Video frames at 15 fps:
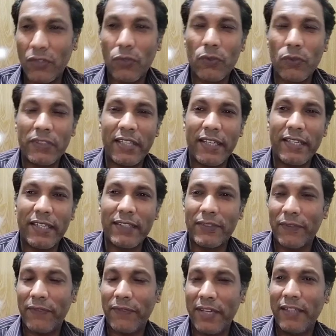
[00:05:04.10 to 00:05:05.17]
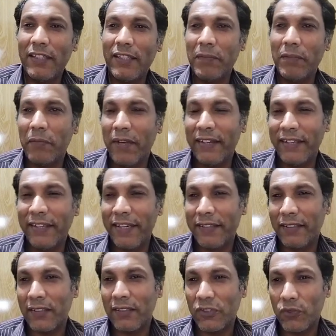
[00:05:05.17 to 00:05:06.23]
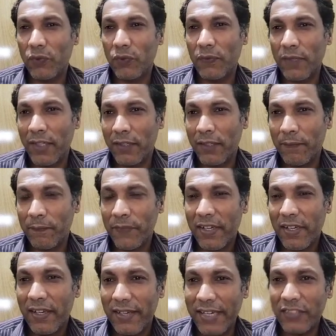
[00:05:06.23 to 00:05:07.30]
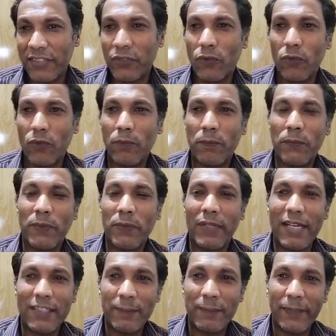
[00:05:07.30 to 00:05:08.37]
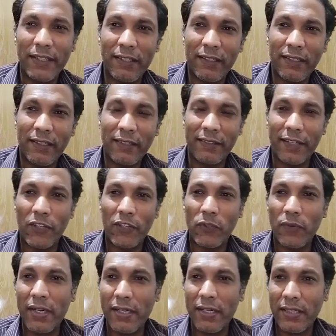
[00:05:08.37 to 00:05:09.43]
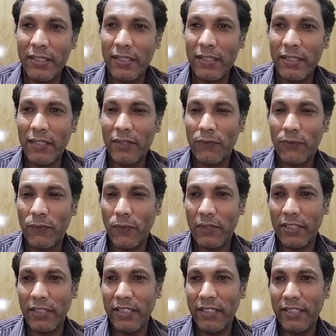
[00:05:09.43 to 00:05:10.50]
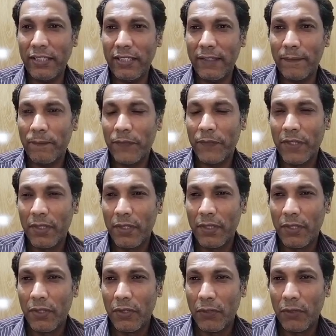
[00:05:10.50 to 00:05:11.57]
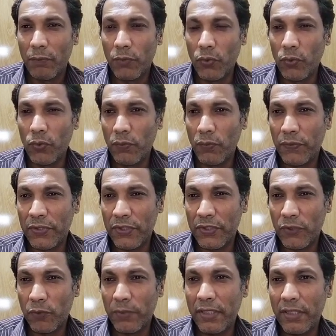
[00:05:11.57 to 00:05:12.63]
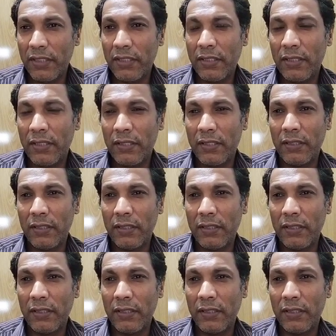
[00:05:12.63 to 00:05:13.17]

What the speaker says: no signs of any mediator so far. Let's hope, let's pray that 2014 proves to be